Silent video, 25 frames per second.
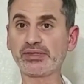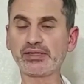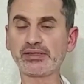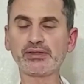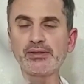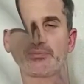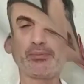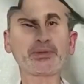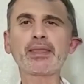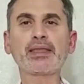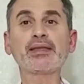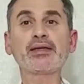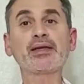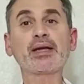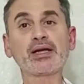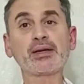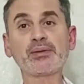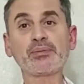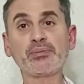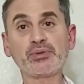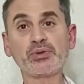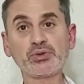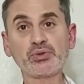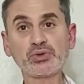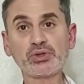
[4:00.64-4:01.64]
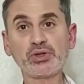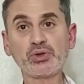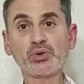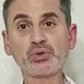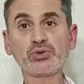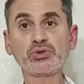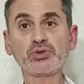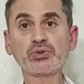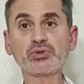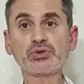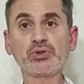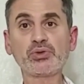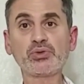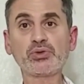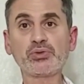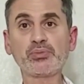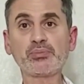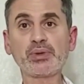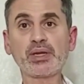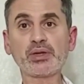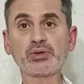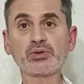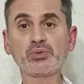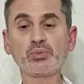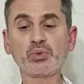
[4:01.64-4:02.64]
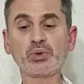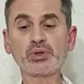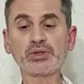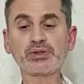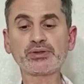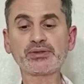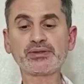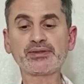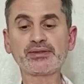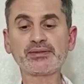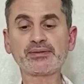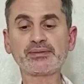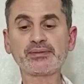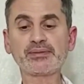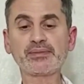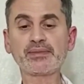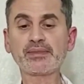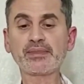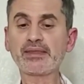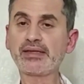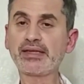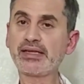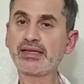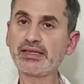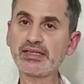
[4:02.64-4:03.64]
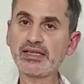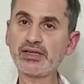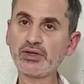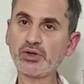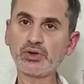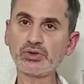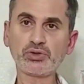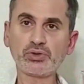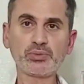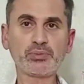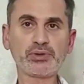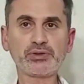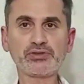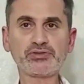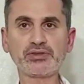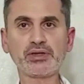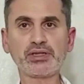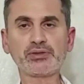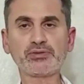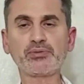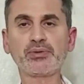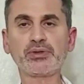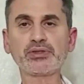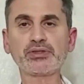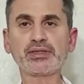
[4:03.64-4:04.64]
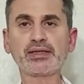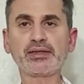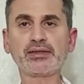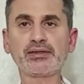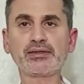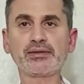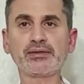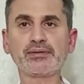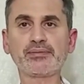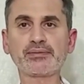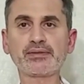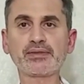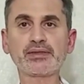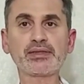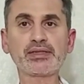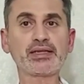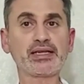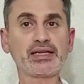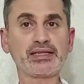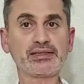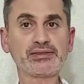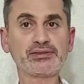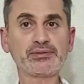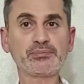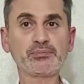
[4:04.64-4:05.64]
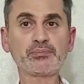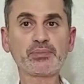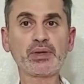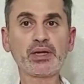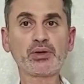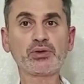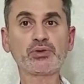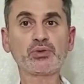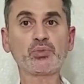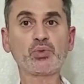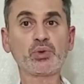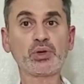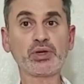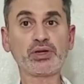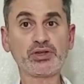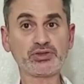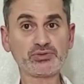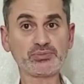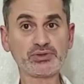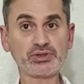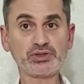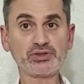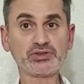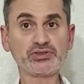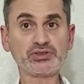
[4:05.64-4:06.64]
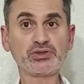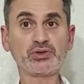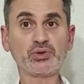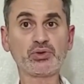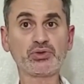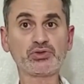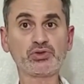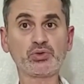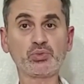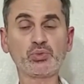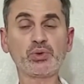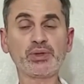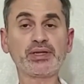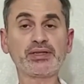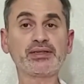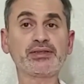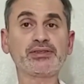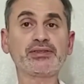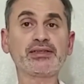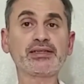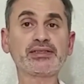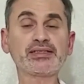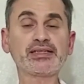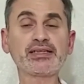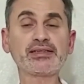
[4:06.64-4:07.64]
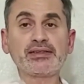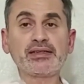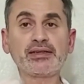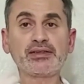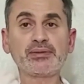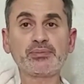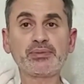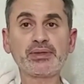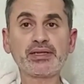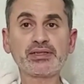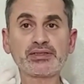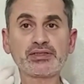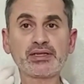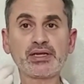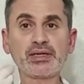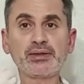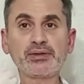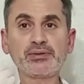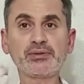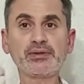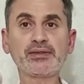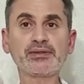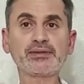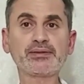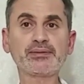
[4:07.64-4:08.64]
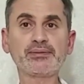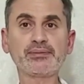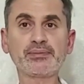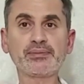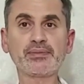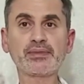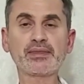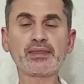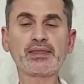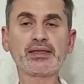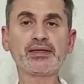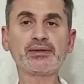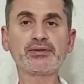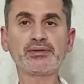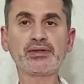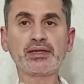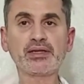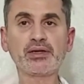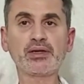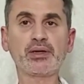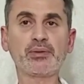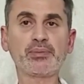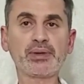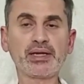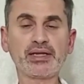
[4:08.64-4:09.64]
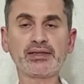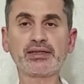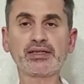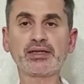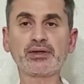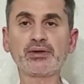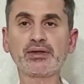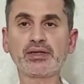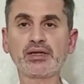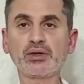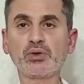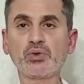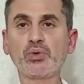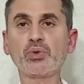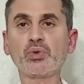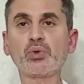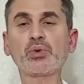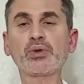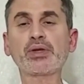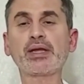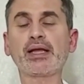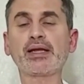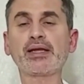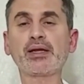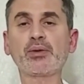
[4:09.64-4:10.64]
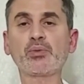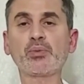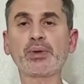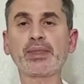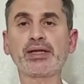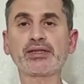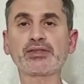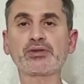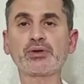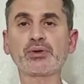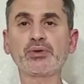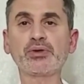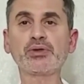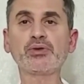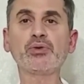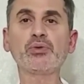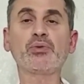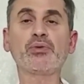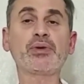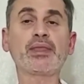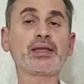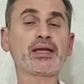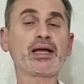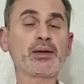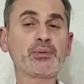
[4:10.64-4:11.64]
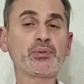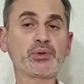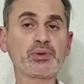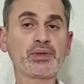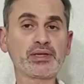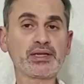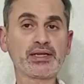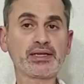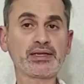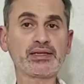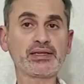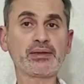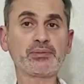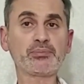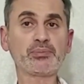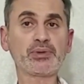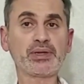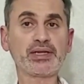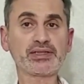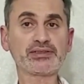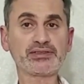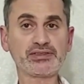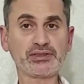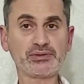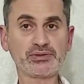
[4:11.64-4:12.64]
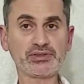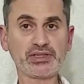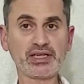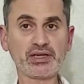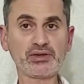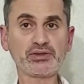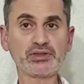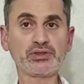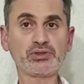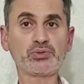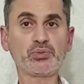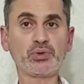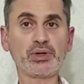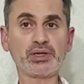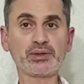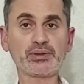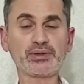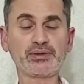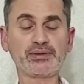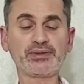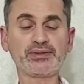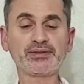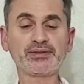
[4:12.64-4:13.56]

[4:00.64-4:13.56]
In the meantime, you can also use mouthwash. It can also be 5%. Yes, mouthwash, because it also whitens the teeth in the meantime. If there are bacteria or organic waste on the tooth enamel, it breaks them down as well.